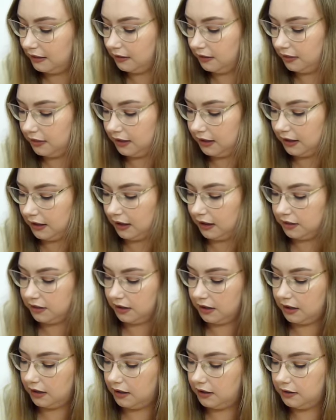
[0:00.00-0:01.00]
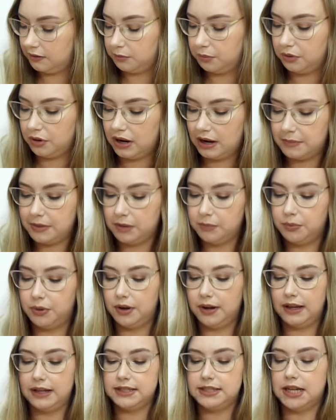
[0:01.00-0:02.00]
The other priming
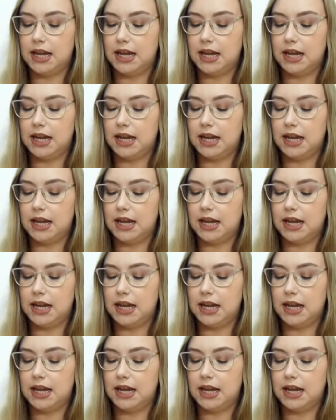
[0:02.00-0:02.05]
product